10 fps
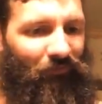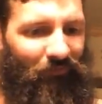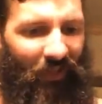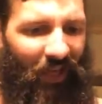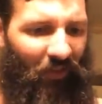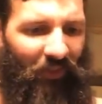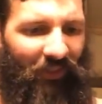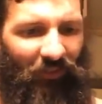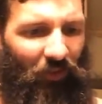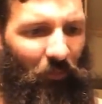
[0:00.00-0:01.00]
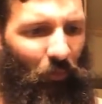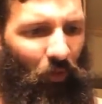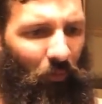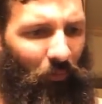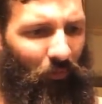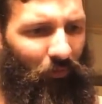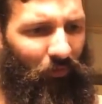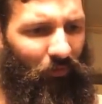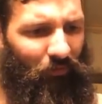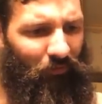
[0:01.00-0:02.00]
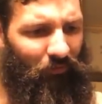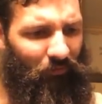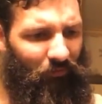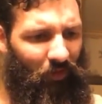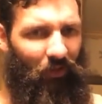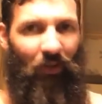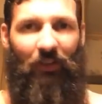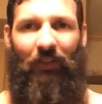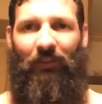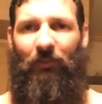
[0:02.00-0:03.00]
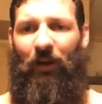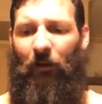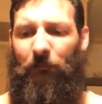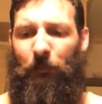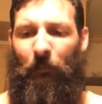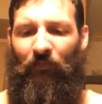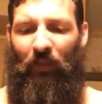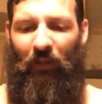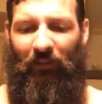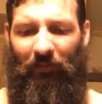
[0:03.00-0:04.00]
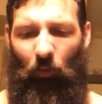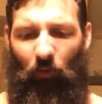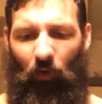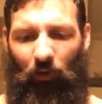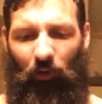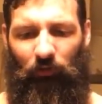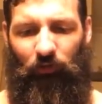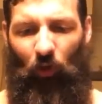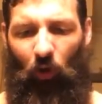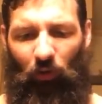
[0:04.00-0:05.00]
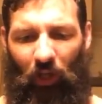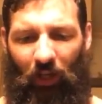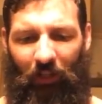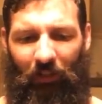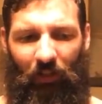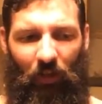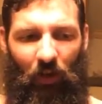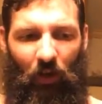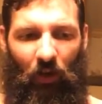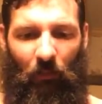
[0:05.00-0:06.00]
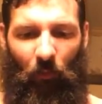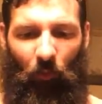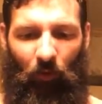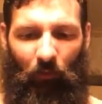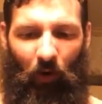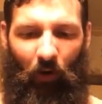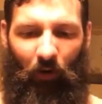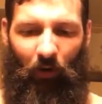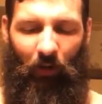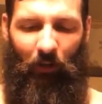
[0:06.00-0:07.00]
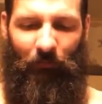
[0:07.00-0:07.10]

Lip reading: I don't think these are gonna be waterproof. I don't know, I gotta test them out. This is more of our assault line, more of our